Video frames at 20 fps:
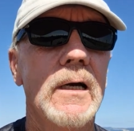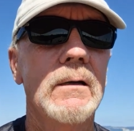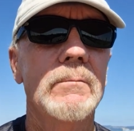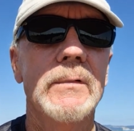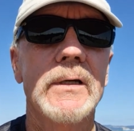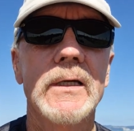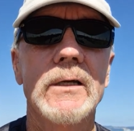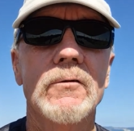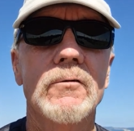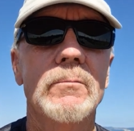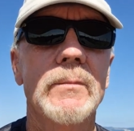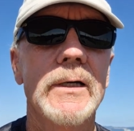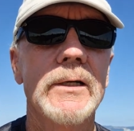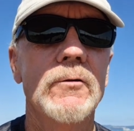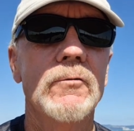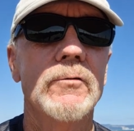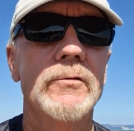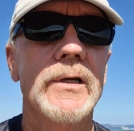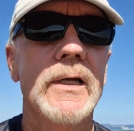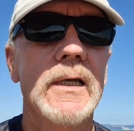I'm here on my
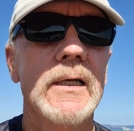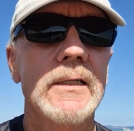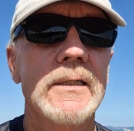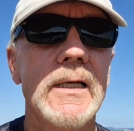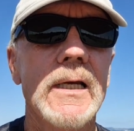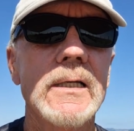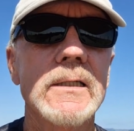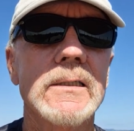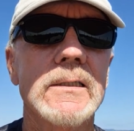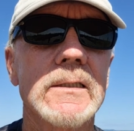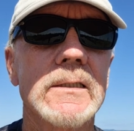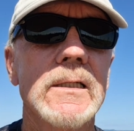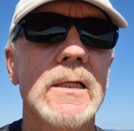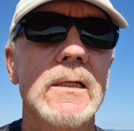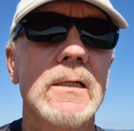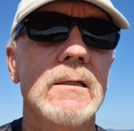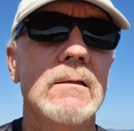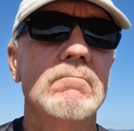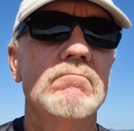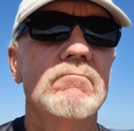own. Yes,
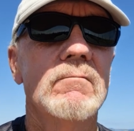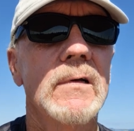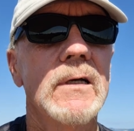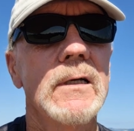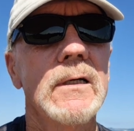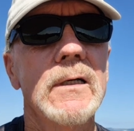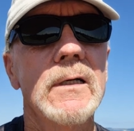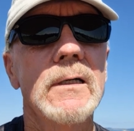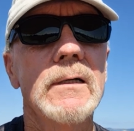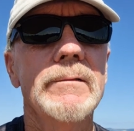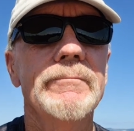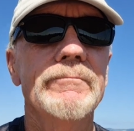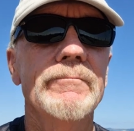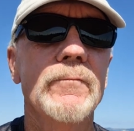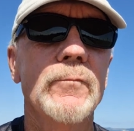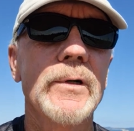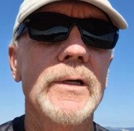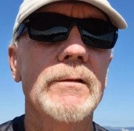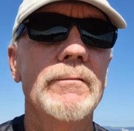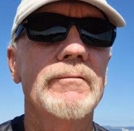
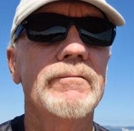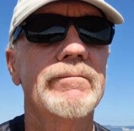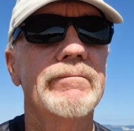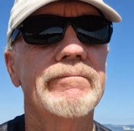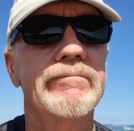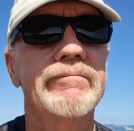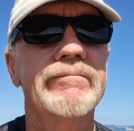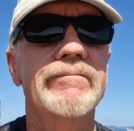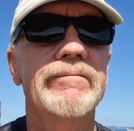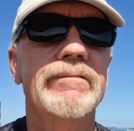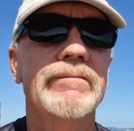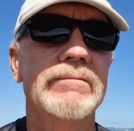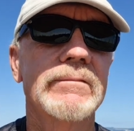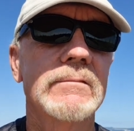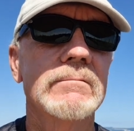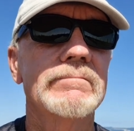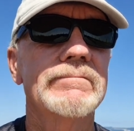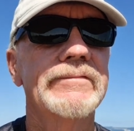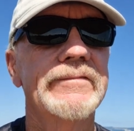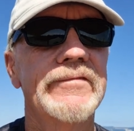I'm with
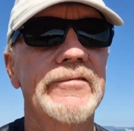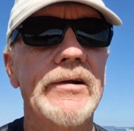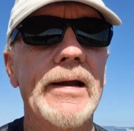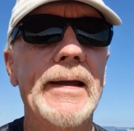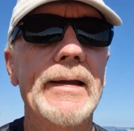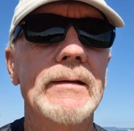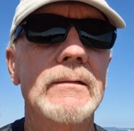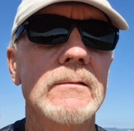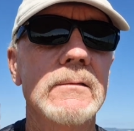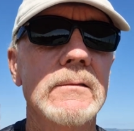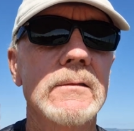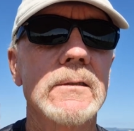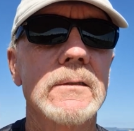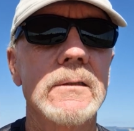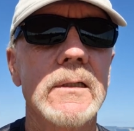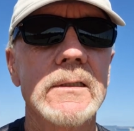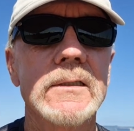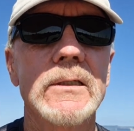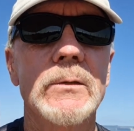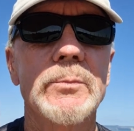
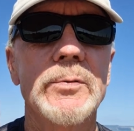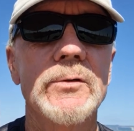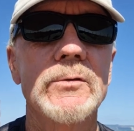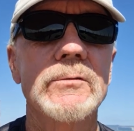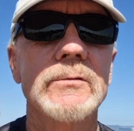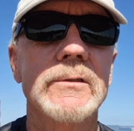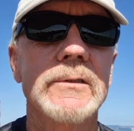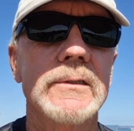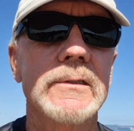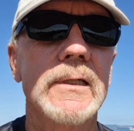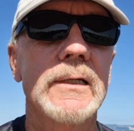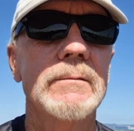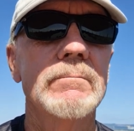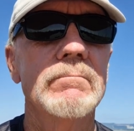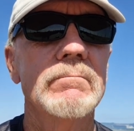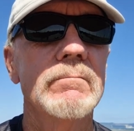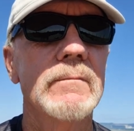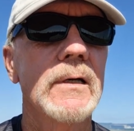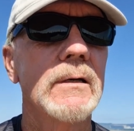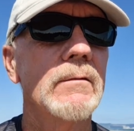friends, I suppose,
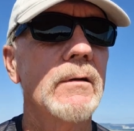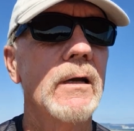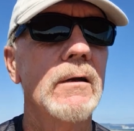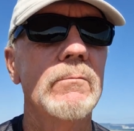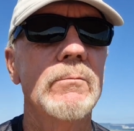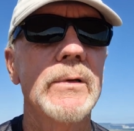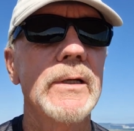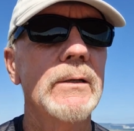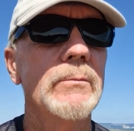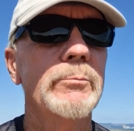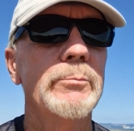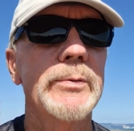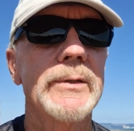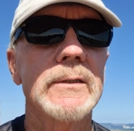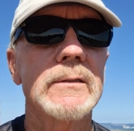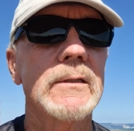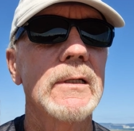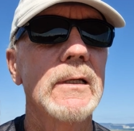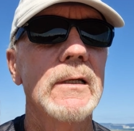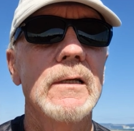around me,
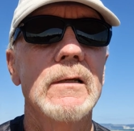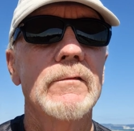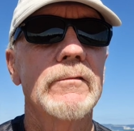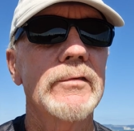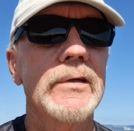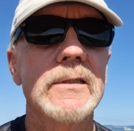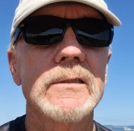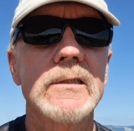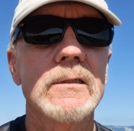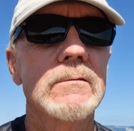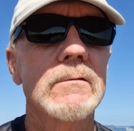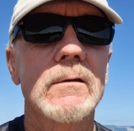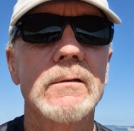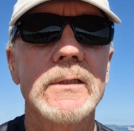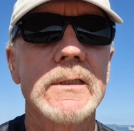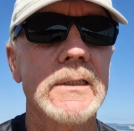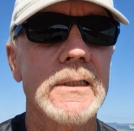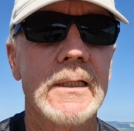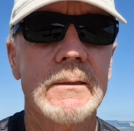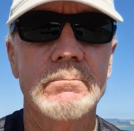but friends are not
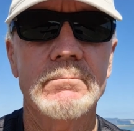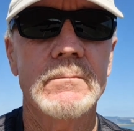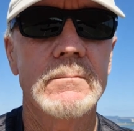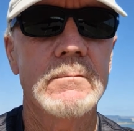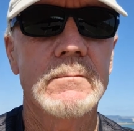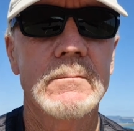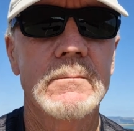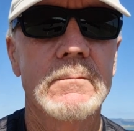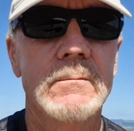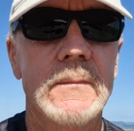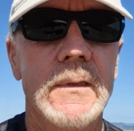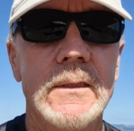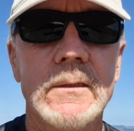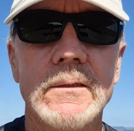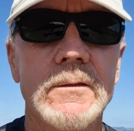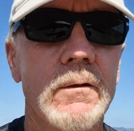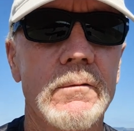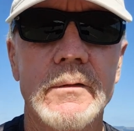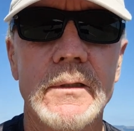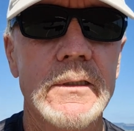the same.
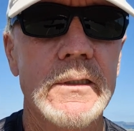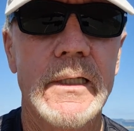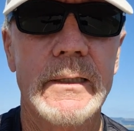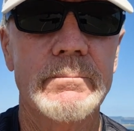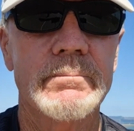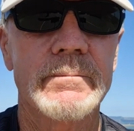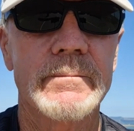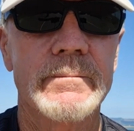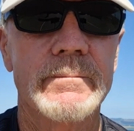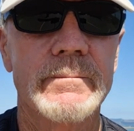It's not the same.